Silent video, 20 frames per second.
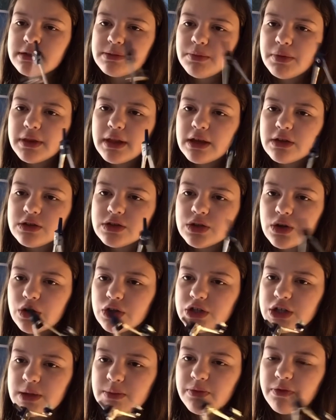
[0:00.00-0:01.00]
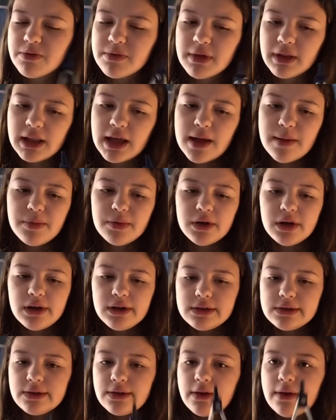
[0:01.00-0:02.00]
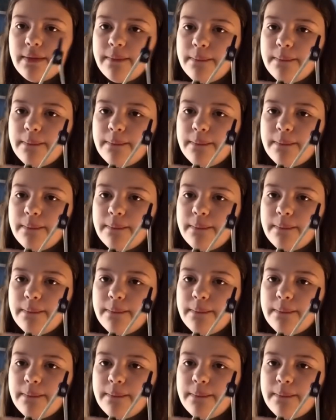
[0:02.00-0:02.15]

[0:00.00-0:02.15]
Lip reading: but they're so cheap from the library, so.